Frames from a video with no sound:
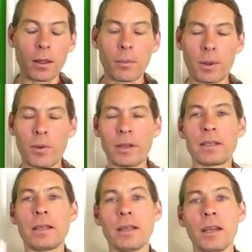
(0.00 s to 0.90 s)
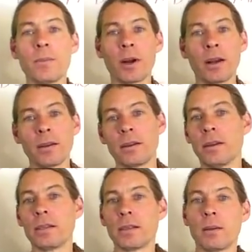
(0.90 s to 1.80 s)
But when it's in Libra,
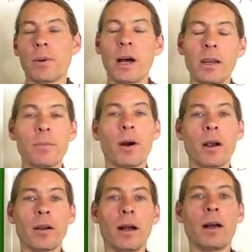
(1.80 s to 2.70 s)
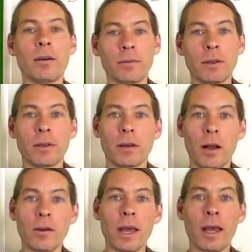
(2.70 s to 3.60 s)
it's in the body part of,
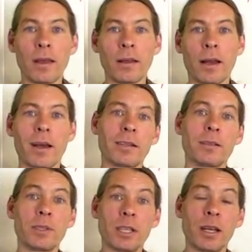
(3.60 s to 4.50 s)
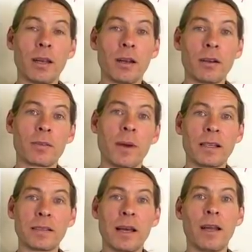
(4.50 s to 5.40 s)
okay, I got some shit here. It's my
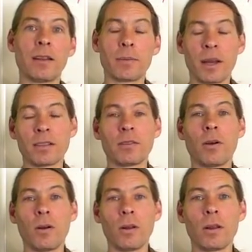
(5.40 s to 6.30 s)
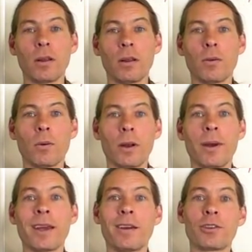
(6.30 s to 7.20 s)
Sun. It's my soul. What am
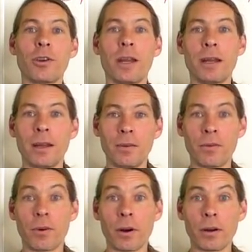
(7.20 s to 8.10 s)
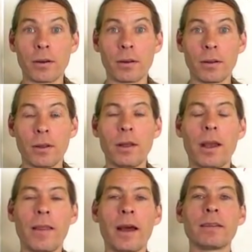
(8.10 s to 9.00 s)
I going to trade it in for?
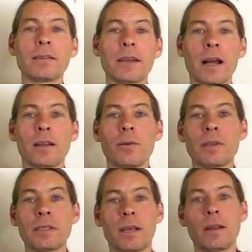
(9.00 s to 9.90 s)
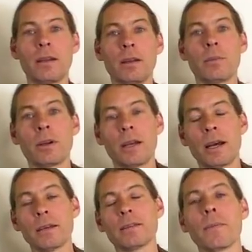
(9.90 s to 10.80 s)
And that's exactly what Sun in Libra
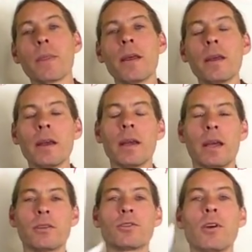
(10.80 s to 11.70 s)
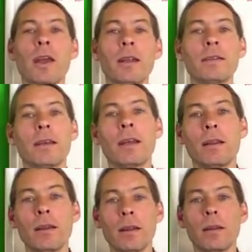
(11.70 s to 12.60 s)
does. It trades
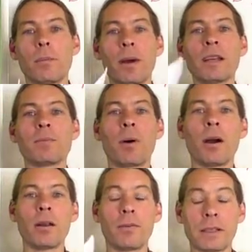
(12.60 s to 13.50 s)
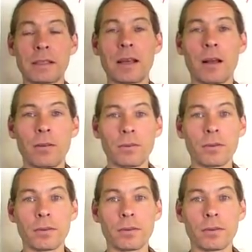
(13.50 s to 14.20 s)
in the best part of itself